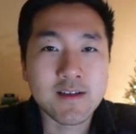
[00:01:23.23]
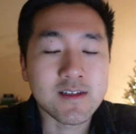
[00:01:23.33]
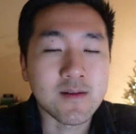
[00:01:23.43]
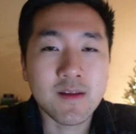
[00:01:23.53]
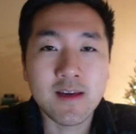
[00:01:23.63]

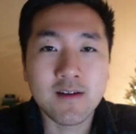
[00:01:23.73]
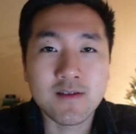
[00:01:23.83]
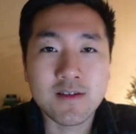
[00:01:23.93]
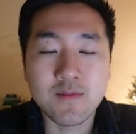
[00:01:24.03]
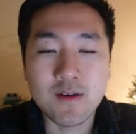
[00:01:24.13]
something
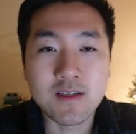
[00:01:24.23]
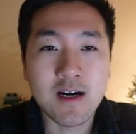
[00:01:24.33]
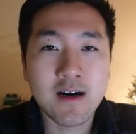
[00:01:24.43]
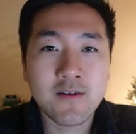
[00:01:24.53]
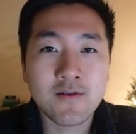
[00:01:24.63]
else to be
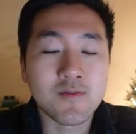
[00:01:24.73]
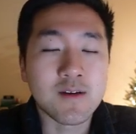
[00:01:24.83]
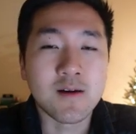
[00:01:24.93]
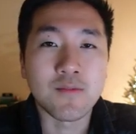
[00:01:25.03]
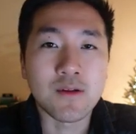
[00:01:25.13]
done or to
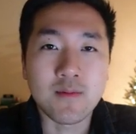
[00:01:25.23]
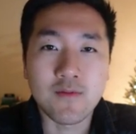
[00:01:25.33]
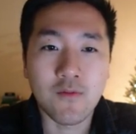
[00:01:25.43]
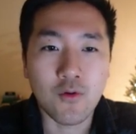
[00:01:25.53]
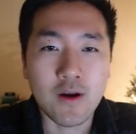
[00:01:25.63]
be complete
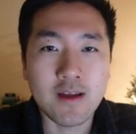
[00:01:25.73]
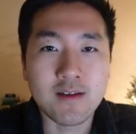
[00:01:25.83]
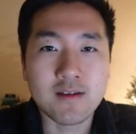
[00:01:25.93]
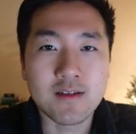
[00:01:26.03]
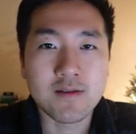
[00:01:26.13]

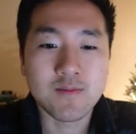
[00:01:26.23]
beforehand.